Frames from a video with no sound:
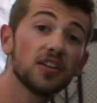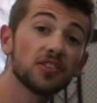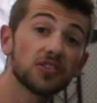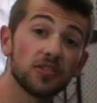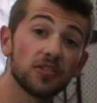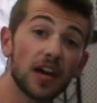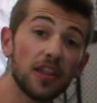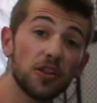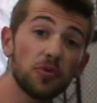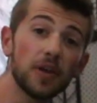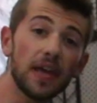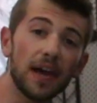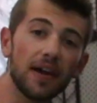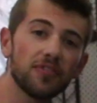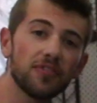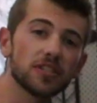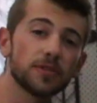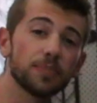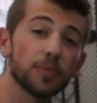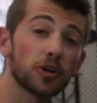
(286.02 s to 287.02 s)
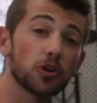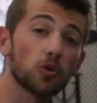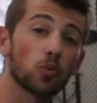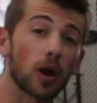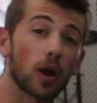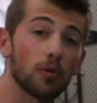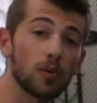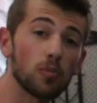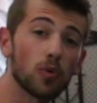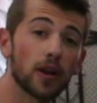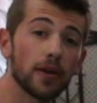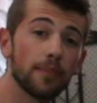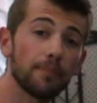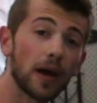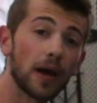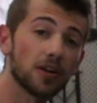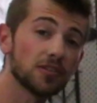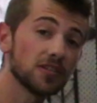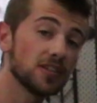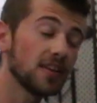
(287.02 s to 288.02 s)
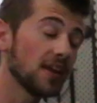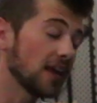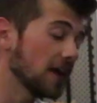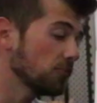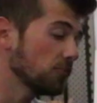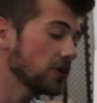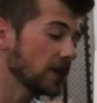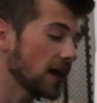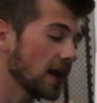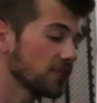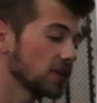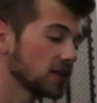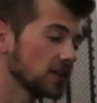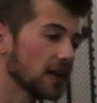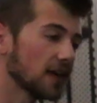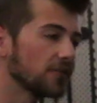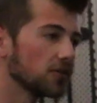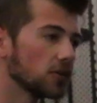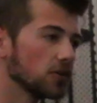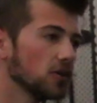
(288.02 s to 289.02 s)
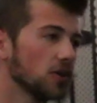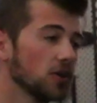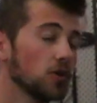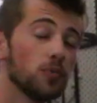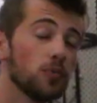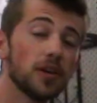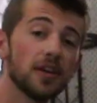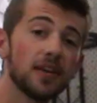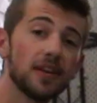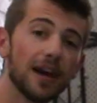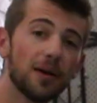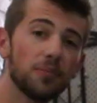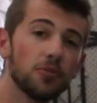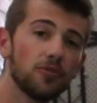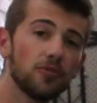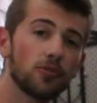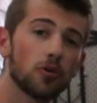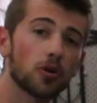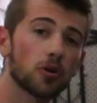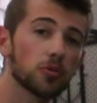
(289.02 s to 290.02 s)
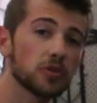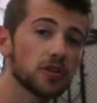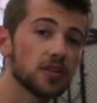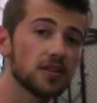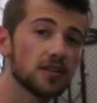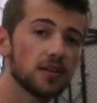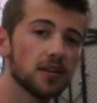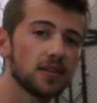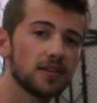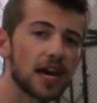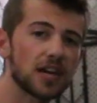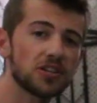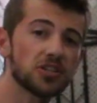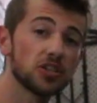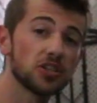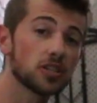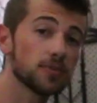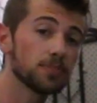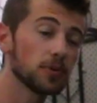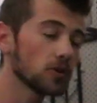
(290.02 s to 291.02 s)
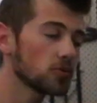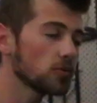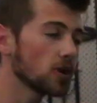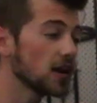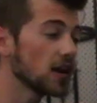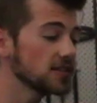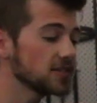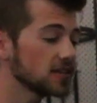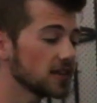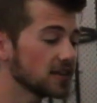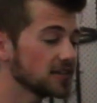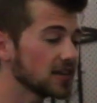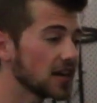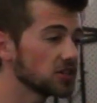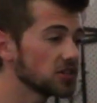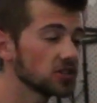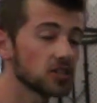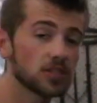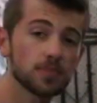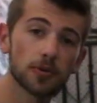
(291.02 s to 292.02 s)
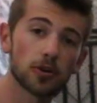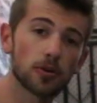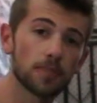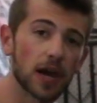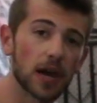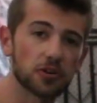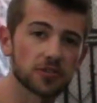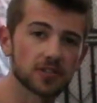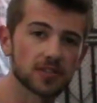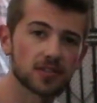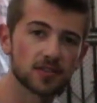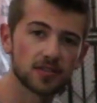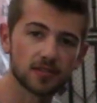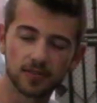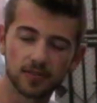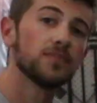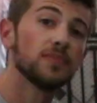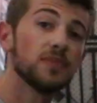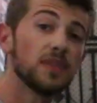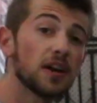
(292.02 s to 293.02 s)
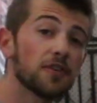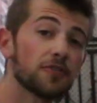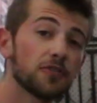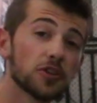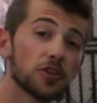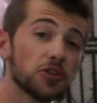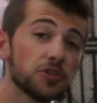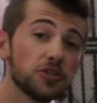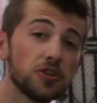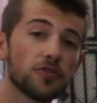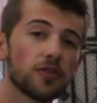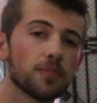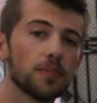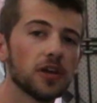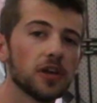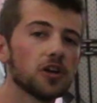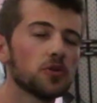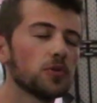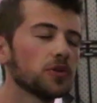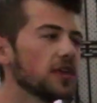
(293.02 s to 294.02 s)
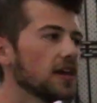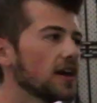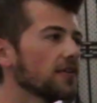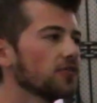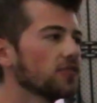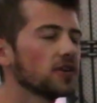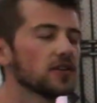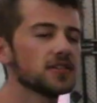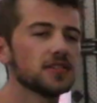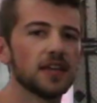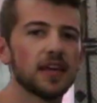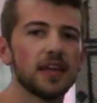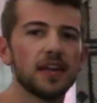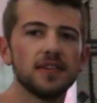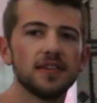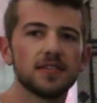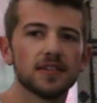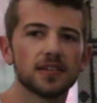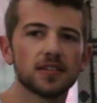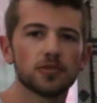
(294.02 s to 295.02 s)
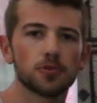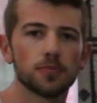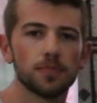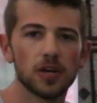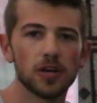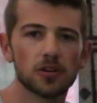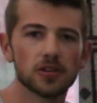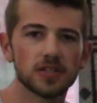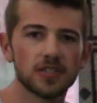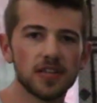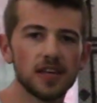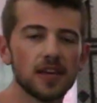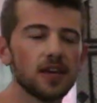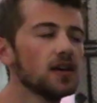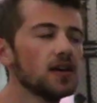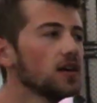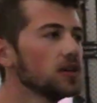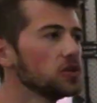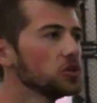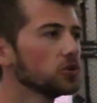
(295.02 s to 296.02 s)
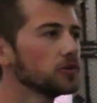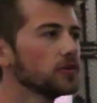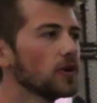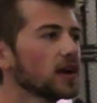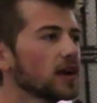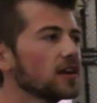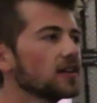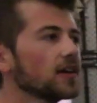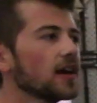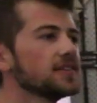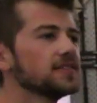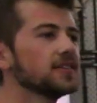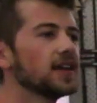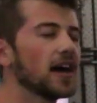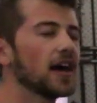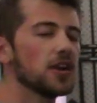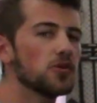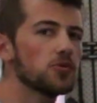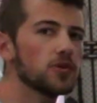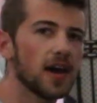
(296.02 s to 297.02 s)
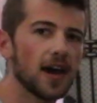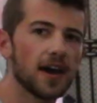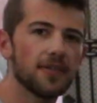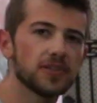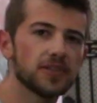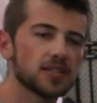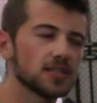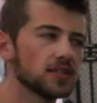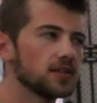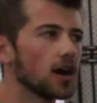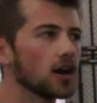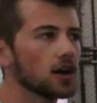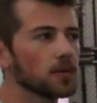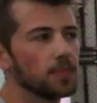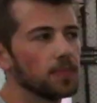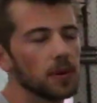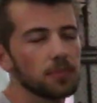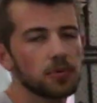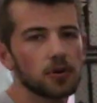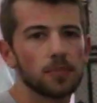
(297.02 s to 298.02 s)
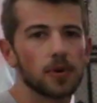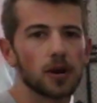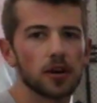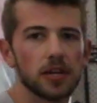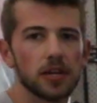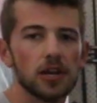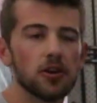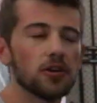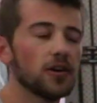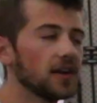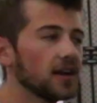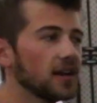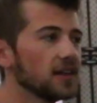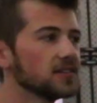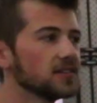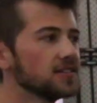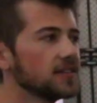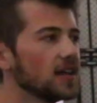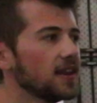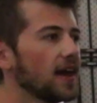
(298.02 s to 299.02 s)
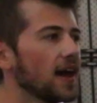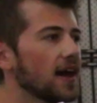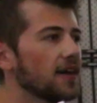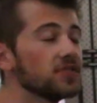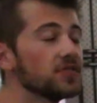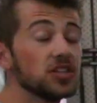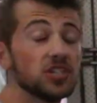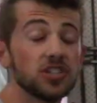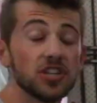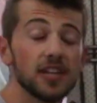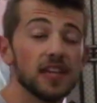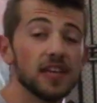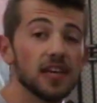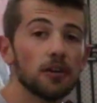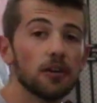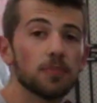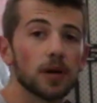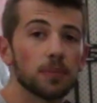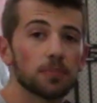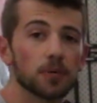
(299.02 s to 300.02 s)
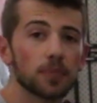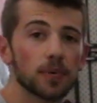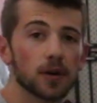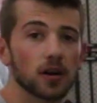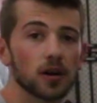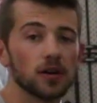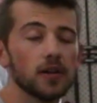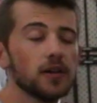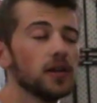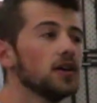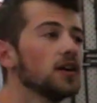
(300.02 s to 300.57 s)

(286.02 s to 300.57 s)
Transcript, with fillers: So now that we have the splitter where we want it mounted and we have it level, we can now move forward with attaching the splitter rods and attaching the splitter mounts. Now for those of you familiar with the FRS 86 or BRZ, you'll recognize that I don't have the stock bumper bar here and I instead have the JDL bumper bar.